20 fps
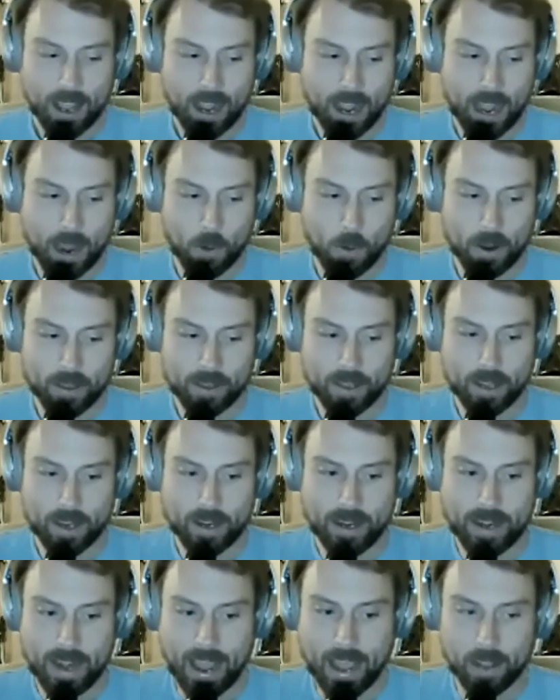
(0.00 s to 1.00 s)
I went to
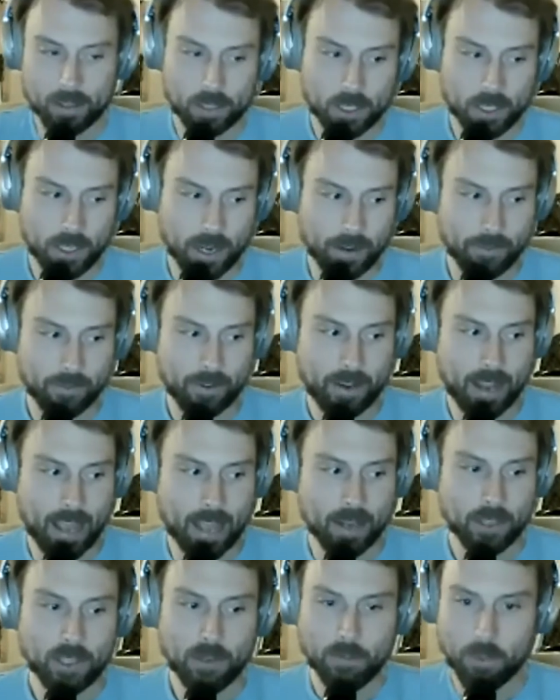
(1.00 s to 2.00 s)
downshift to
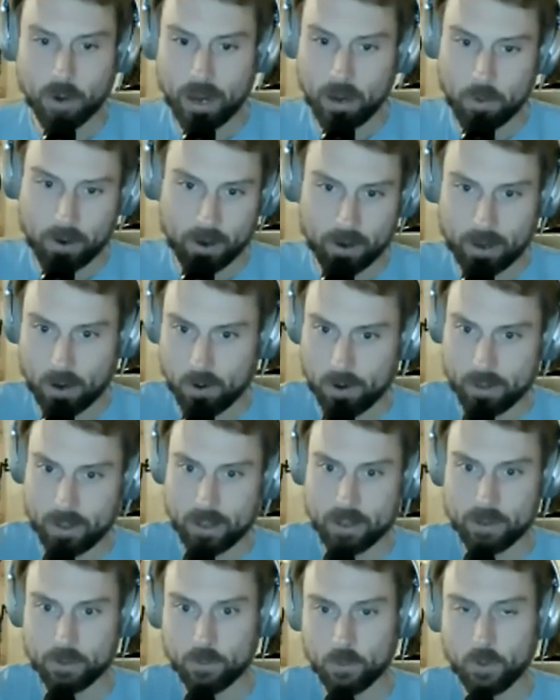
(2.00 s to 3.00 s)
engine brake where you're going
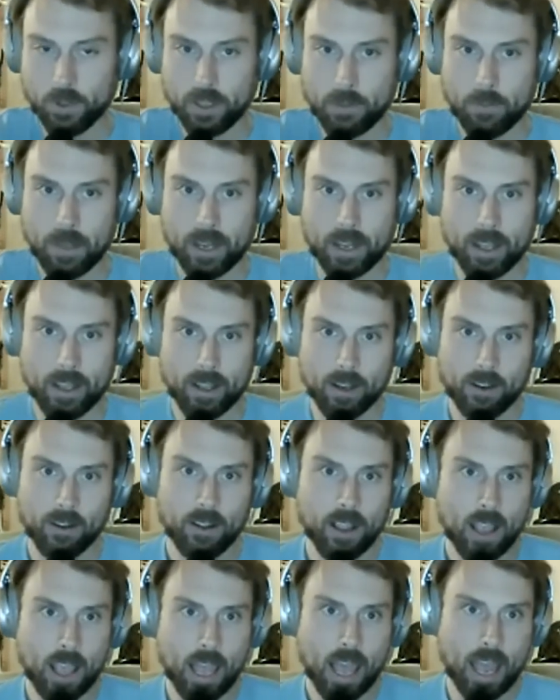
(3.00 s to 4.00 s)
this really big hill,
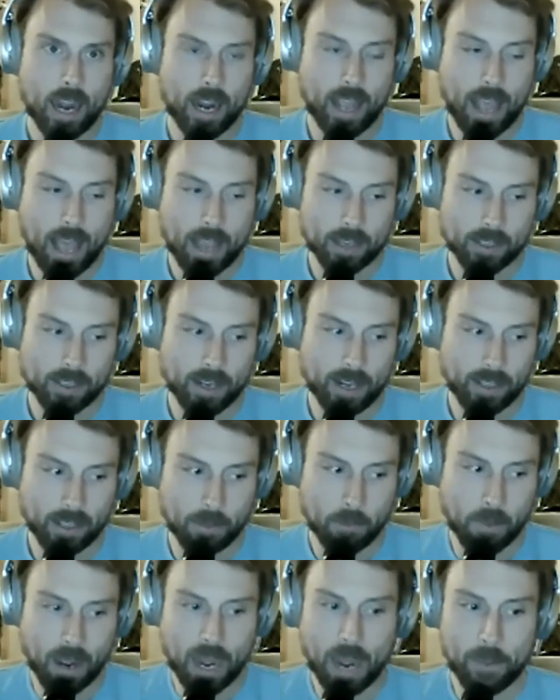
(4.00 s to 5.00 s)
and I accidentally
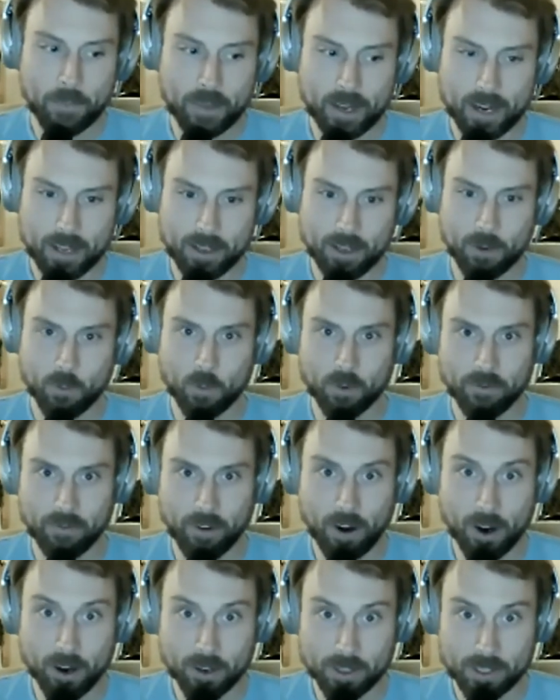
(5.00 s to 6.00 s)
popped it into
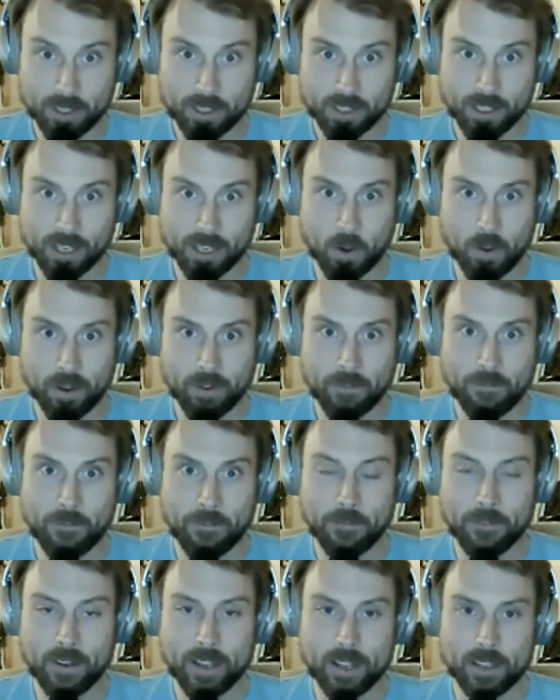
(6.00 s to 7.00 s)
reverse going
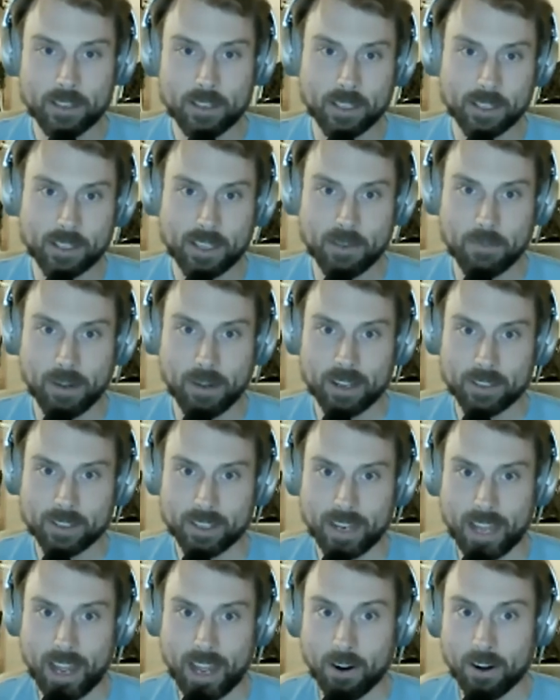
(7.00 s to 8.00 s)
50, 60 miles
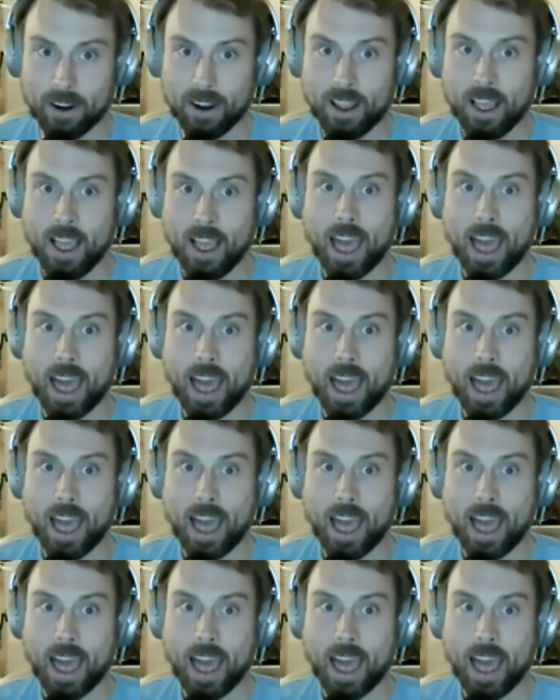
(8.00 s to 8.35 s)
an hour.